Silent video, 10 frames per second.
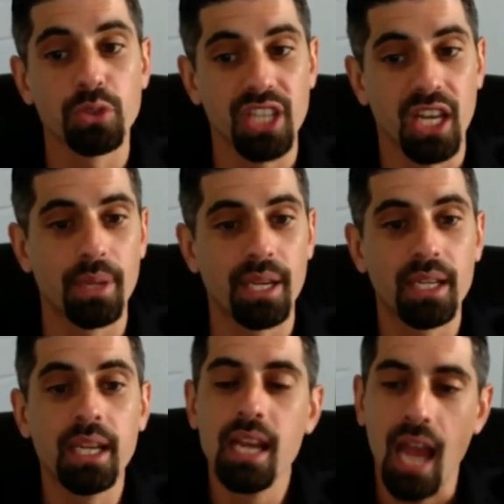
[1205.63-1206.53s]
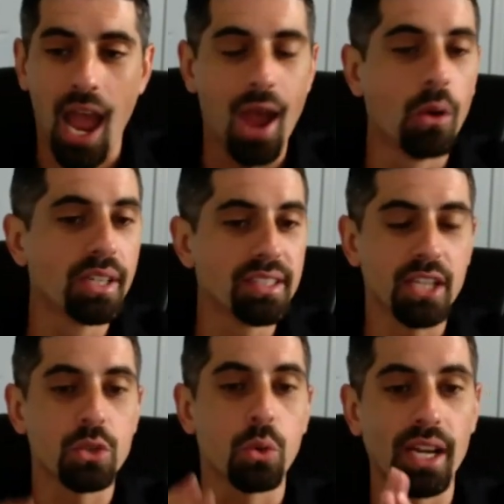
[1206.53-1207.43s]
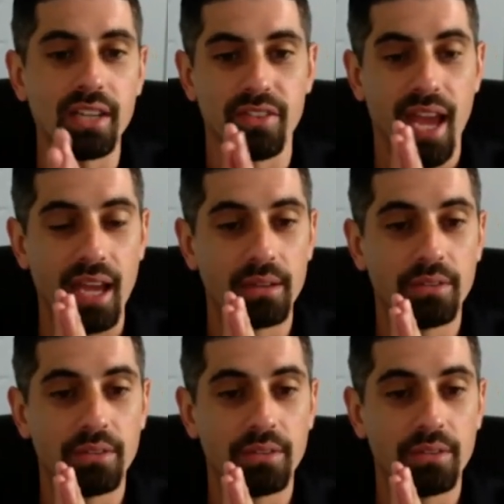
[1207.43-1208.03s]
for settlement, I only take 20 of that,